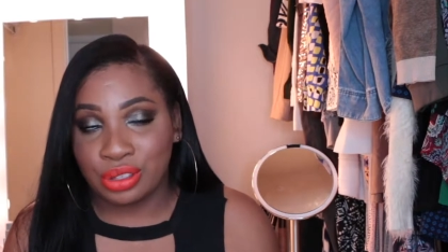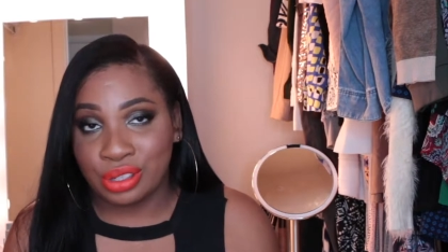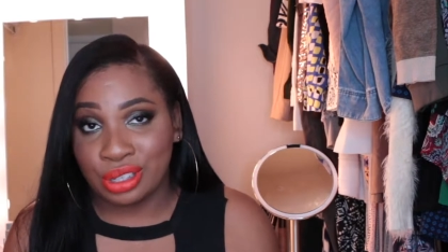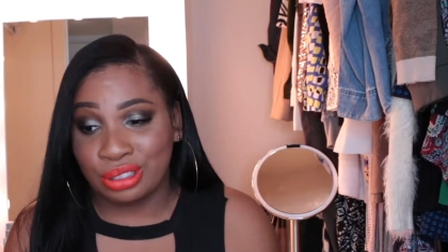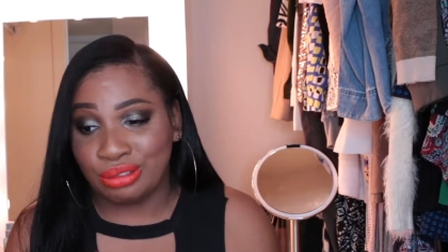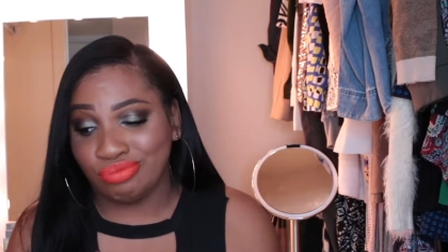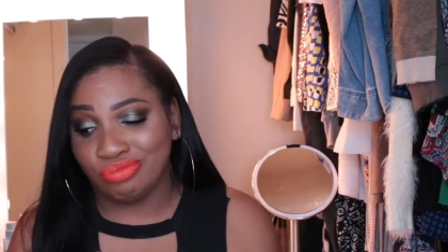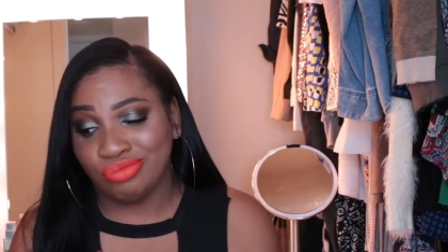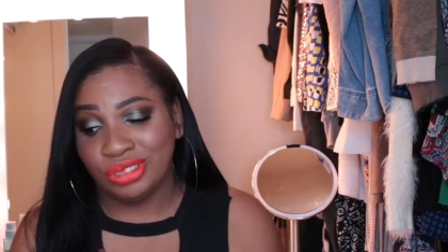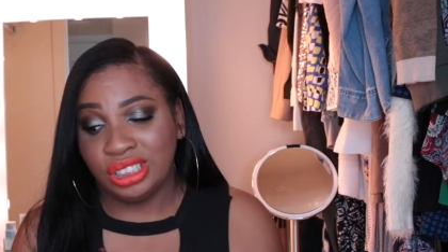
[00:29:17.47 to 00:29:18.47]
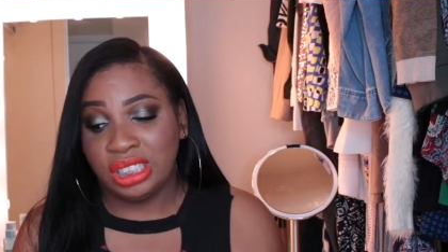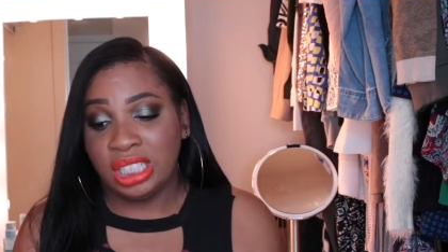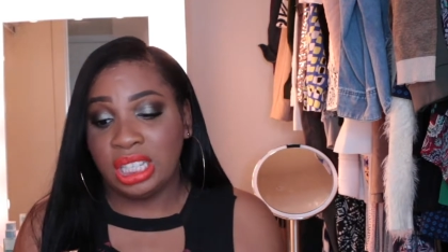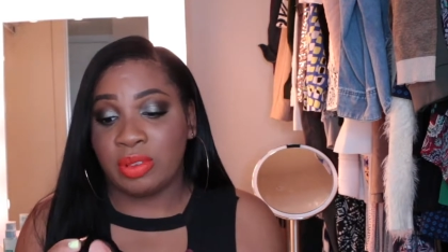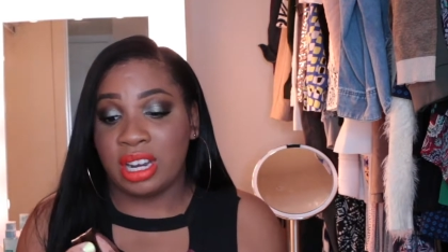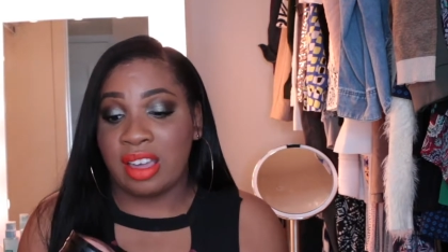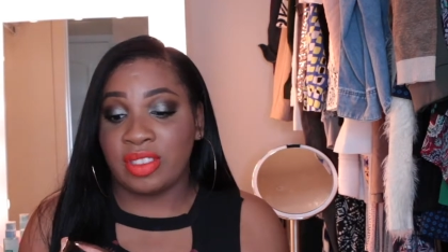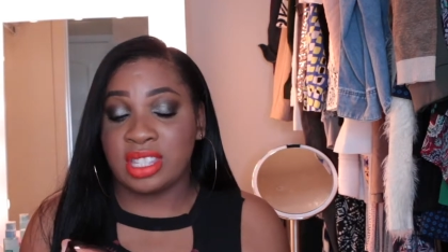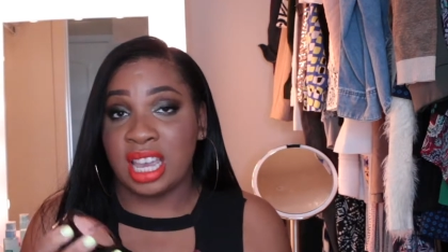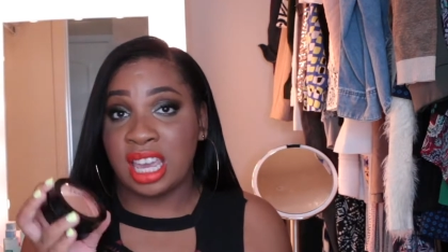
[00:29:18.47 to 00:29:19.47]
So I'm gonna have
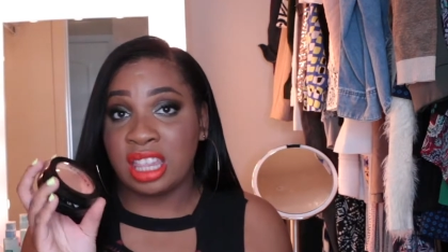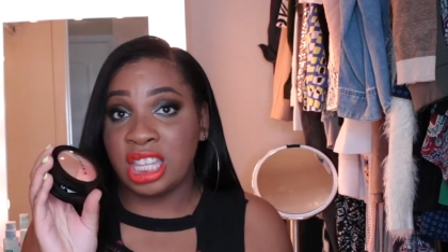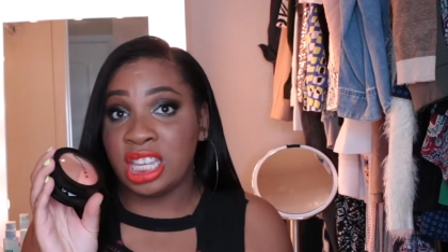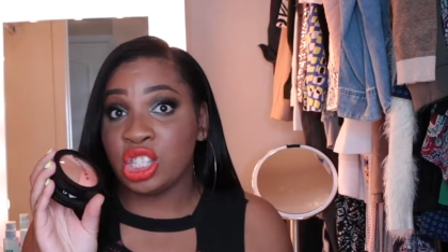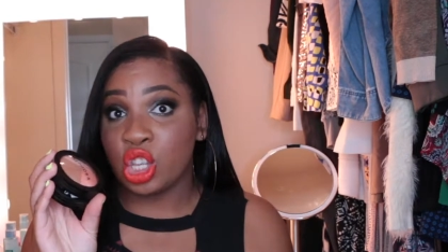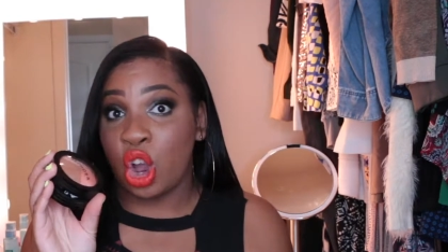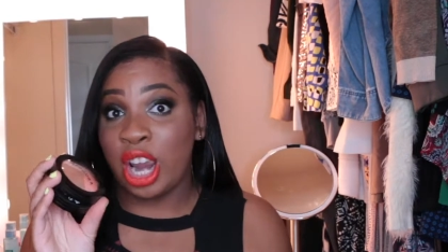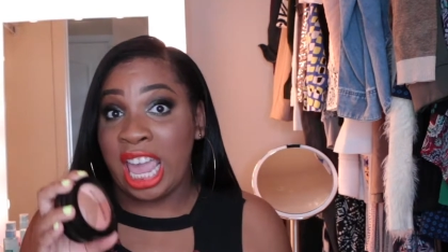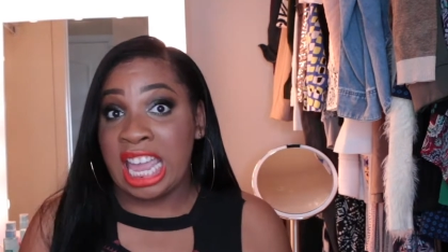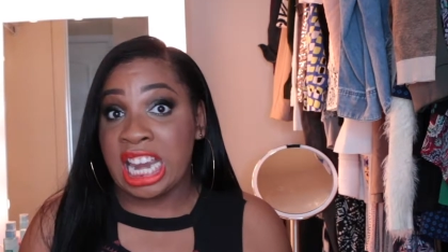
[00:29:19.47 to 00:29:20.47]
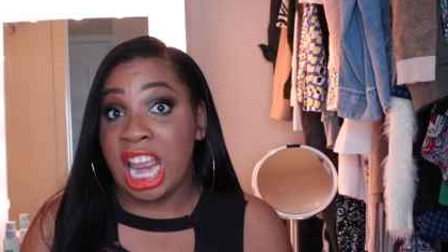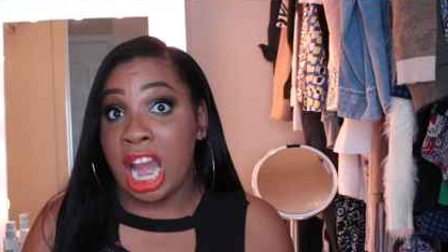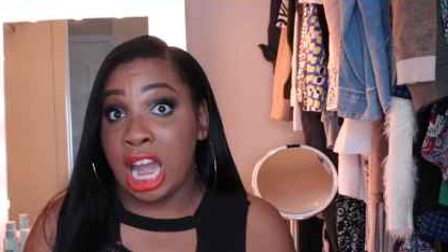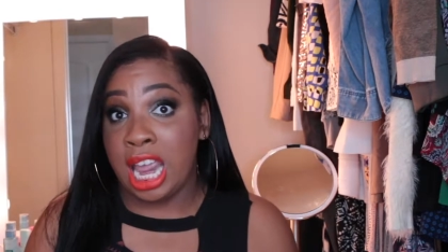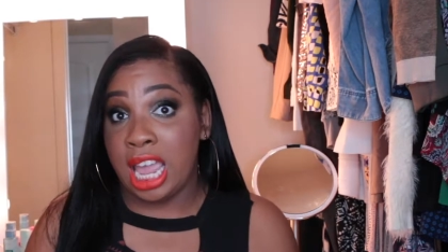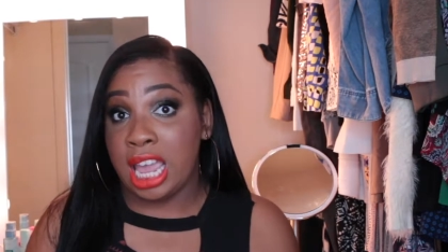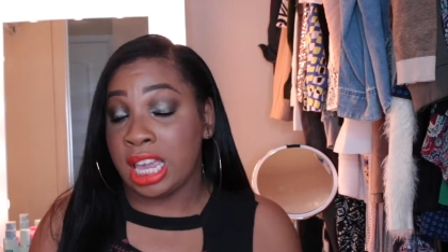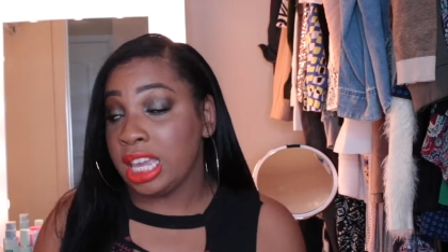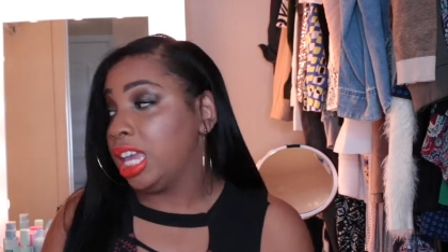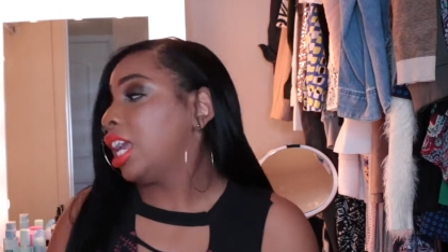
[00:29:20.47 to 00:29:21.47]
to say these are a
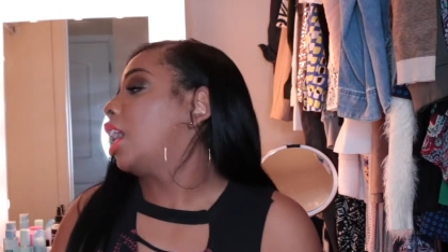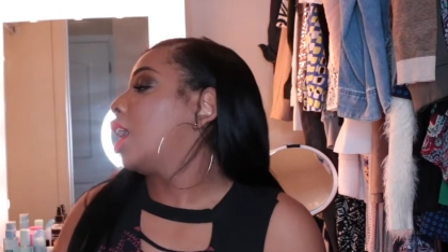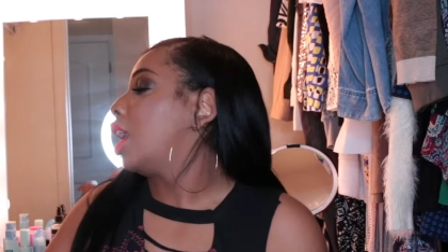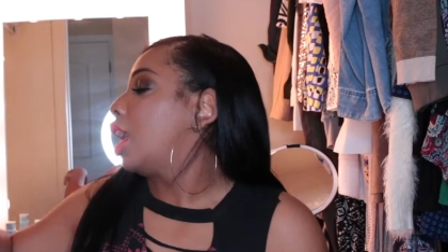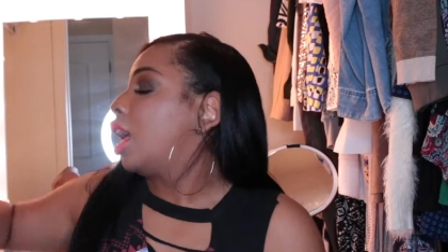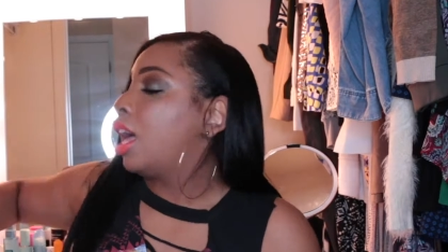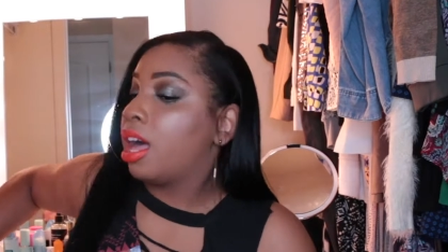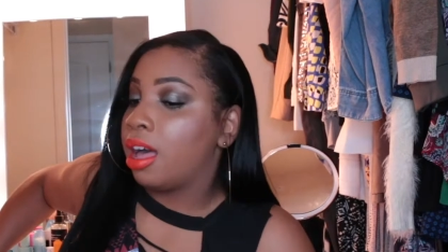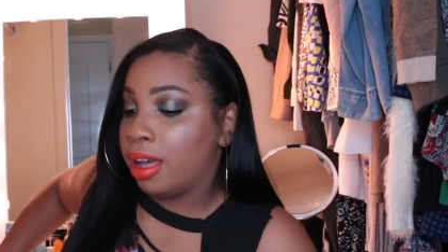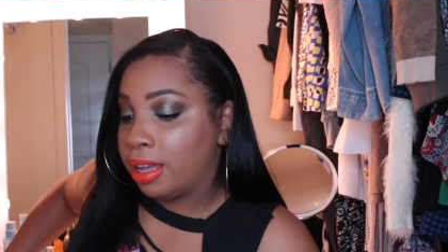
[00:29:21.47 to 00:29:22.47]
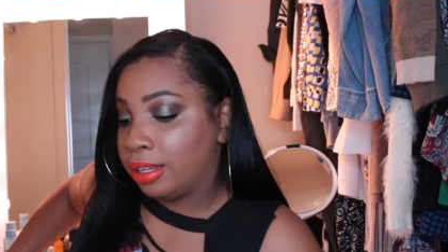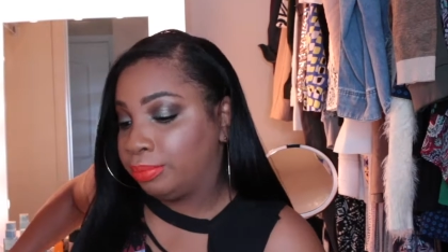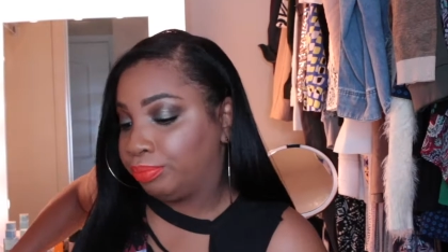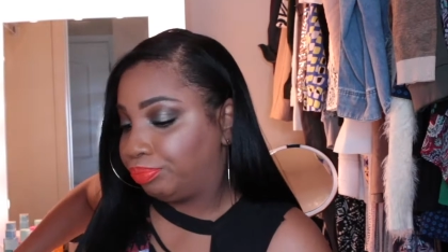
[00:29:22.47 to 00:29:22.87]
nay. I